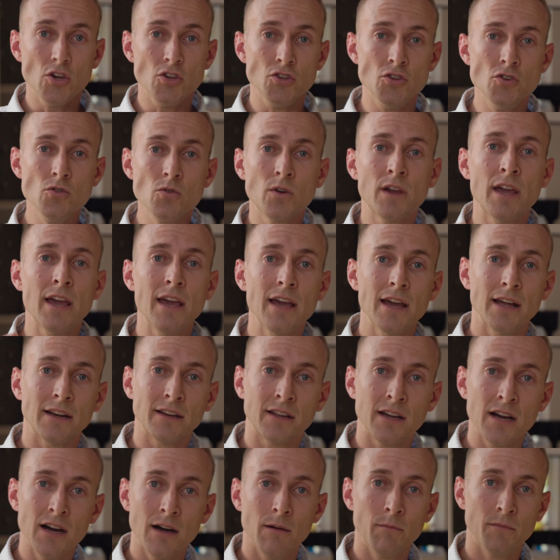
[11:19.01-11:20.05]
you can't
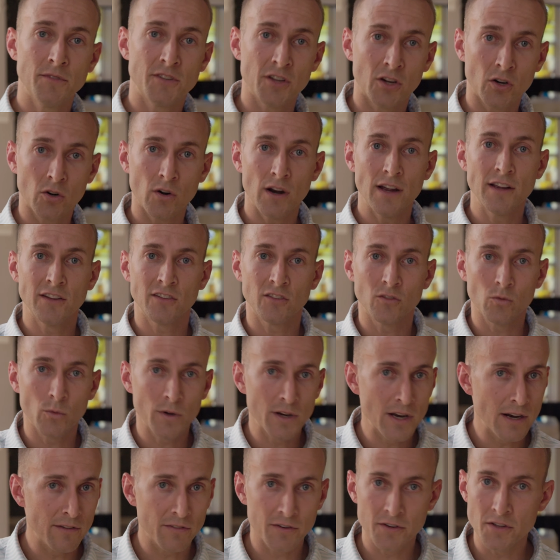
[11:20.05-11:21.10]
come to Christ
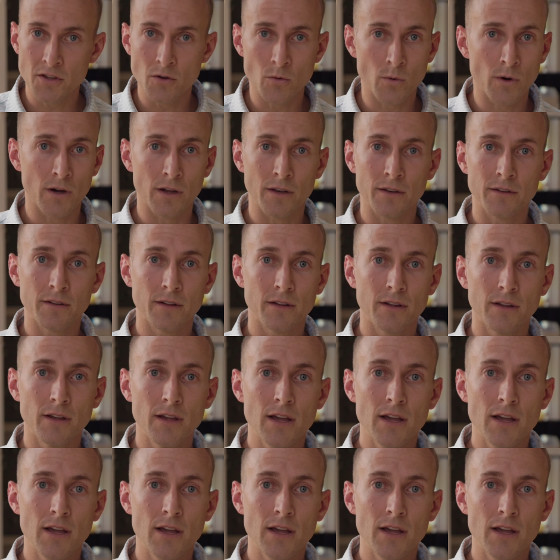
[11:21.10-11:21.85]
whenever you want.